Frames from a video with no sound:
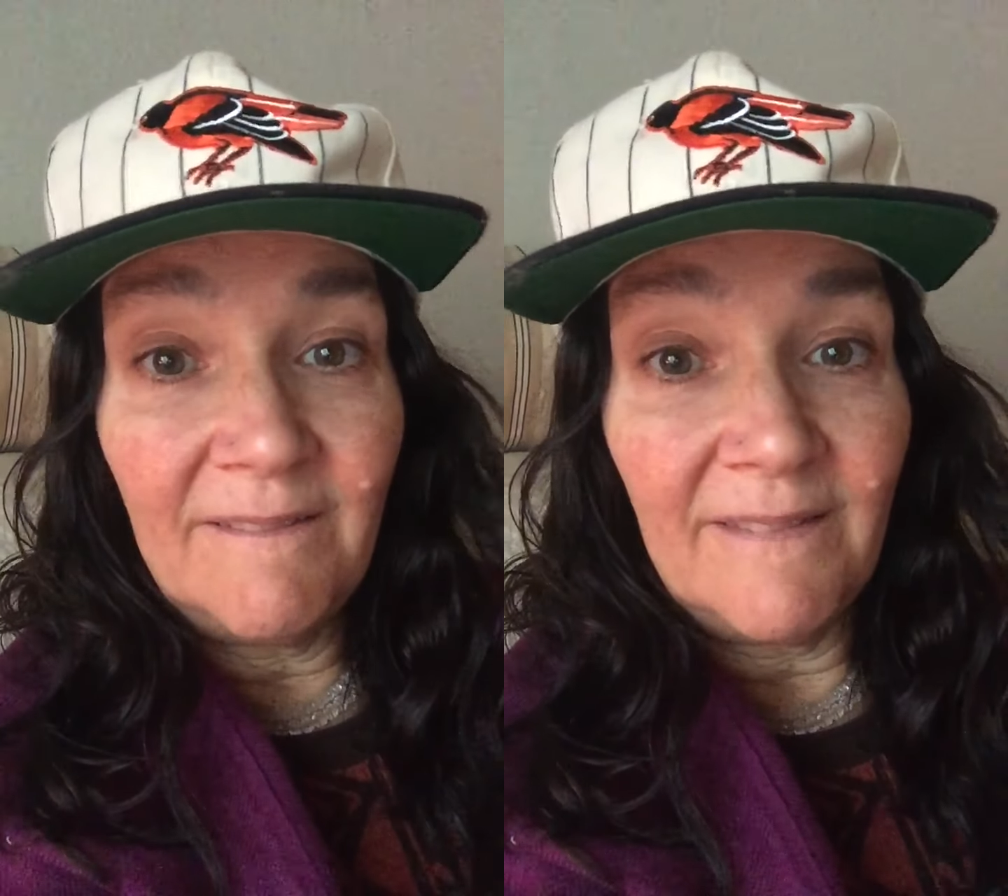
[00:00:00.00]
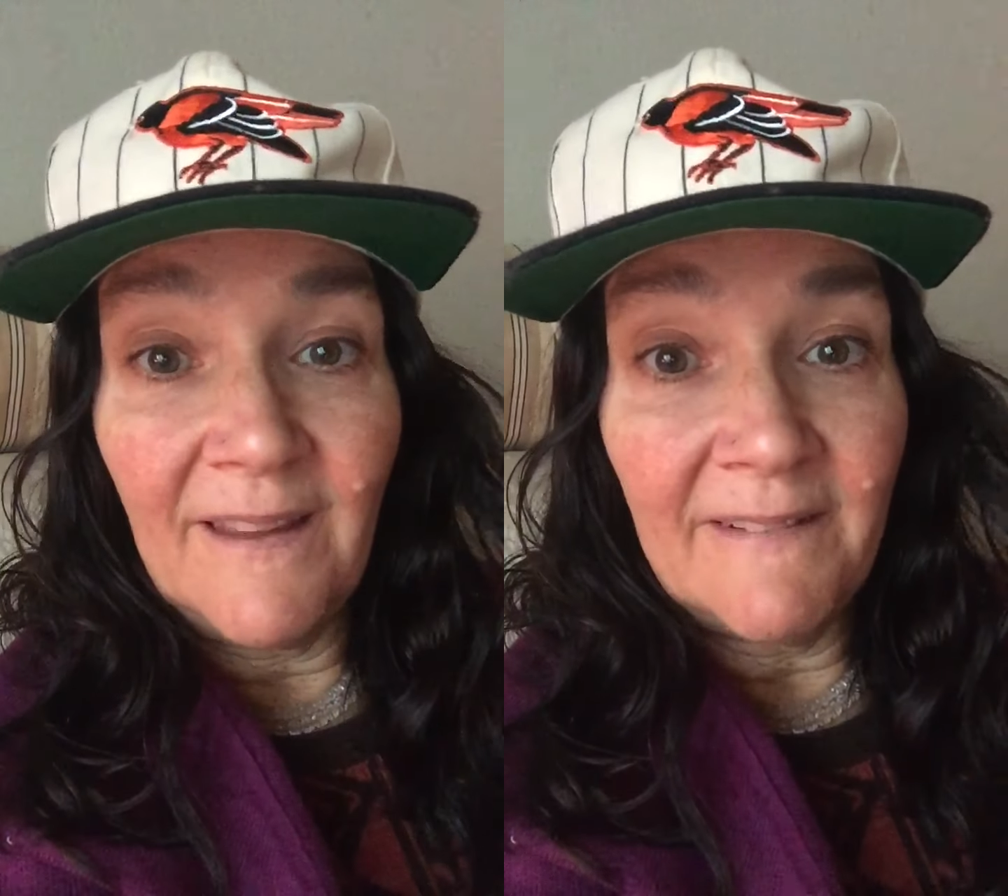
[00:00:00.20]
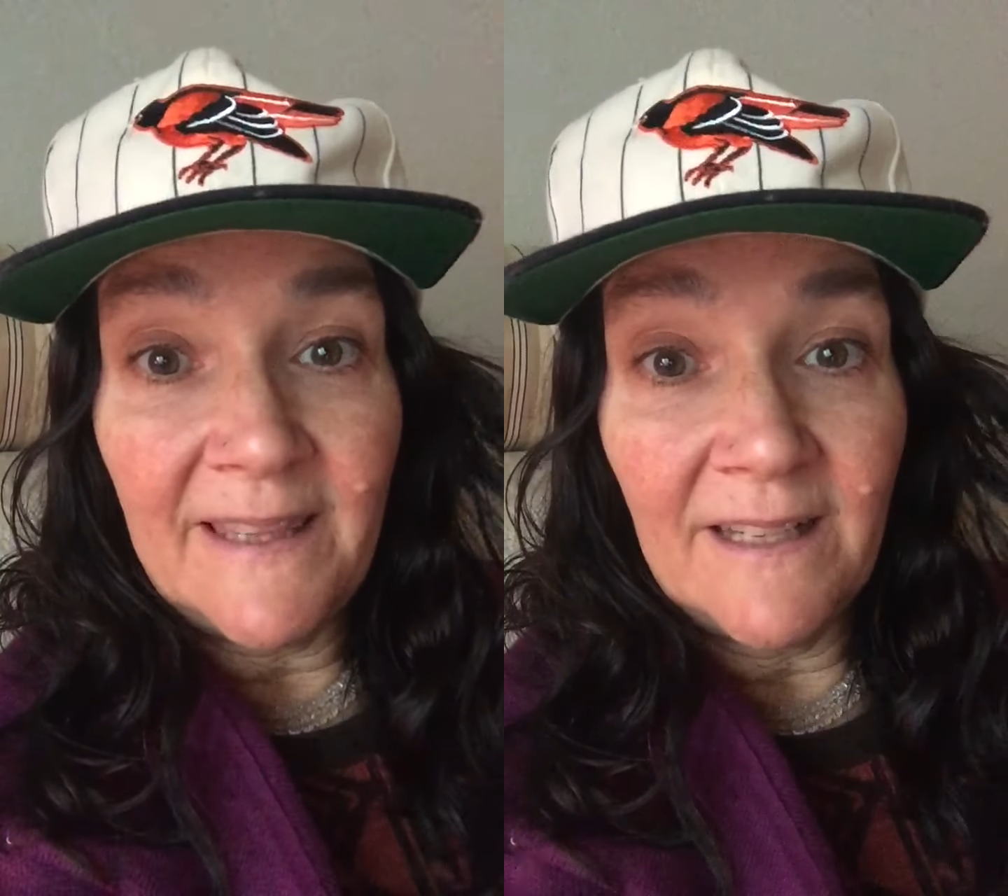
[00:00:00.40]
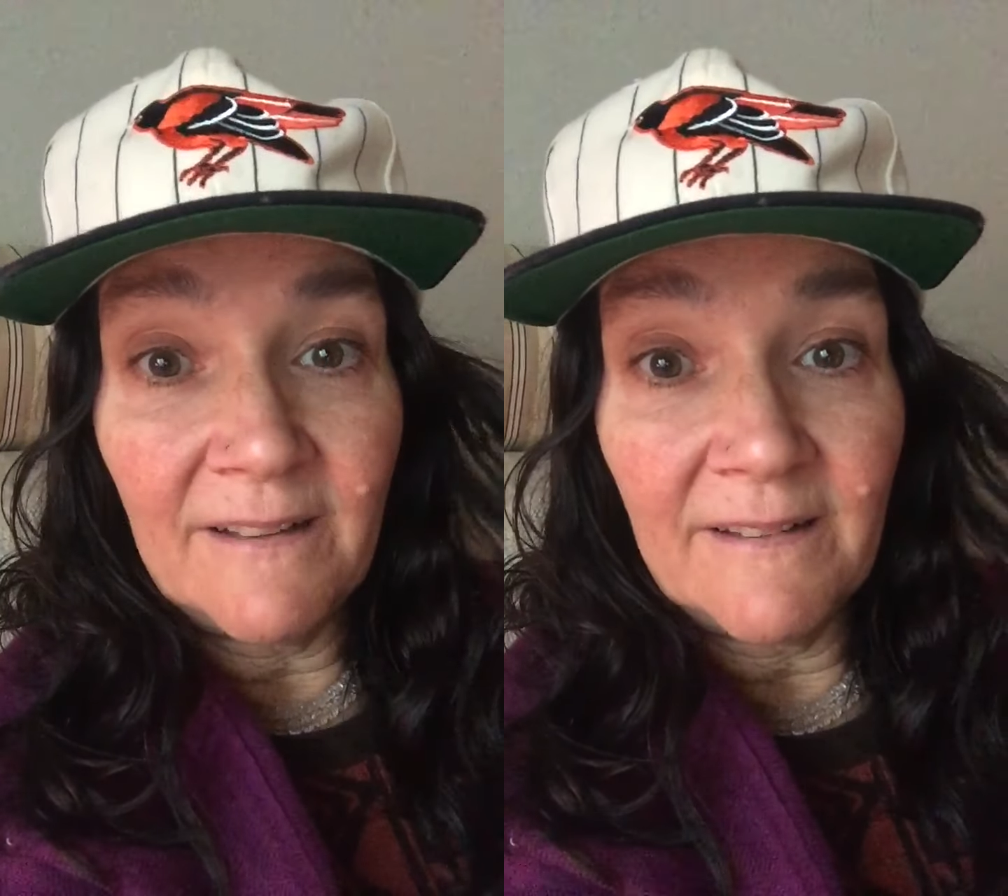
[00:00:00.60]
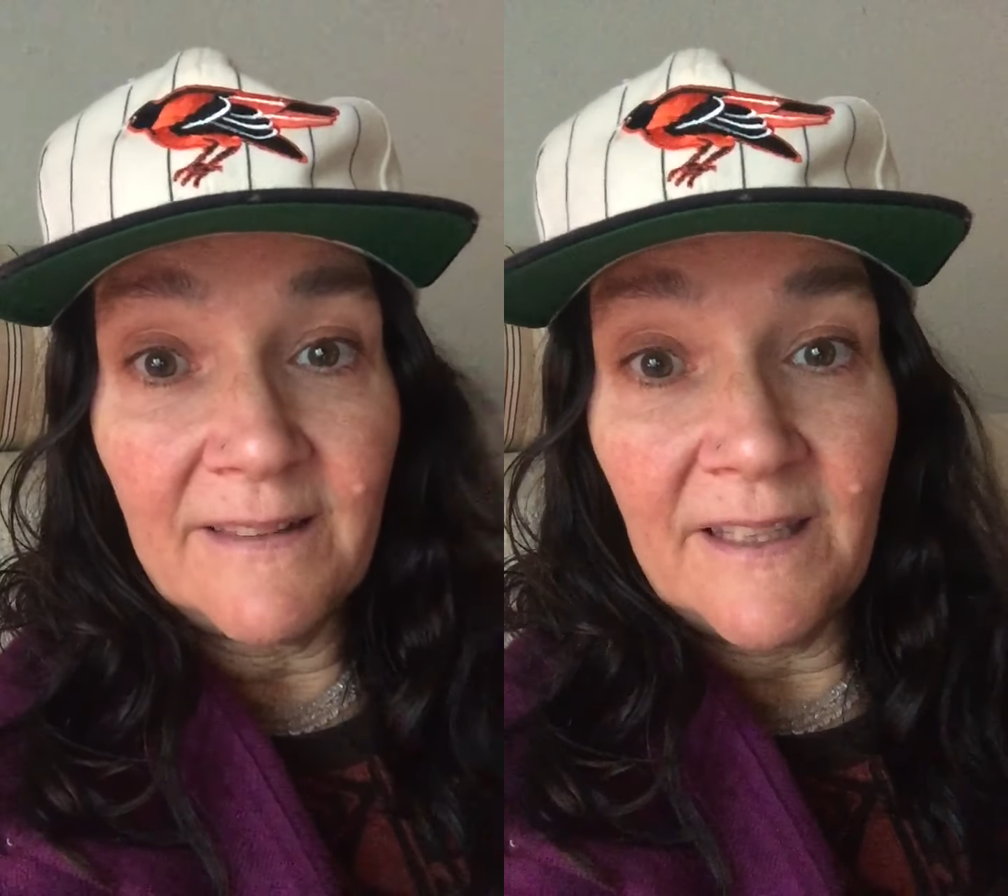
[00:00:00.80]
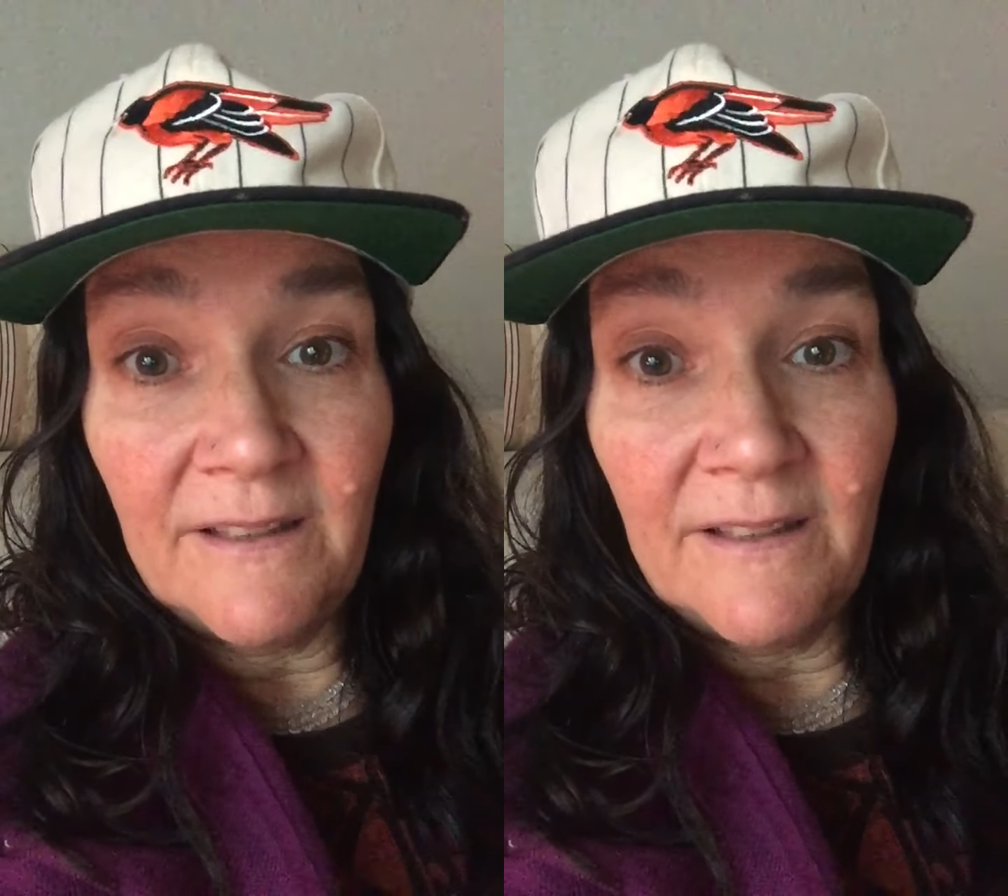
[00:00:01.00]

everything that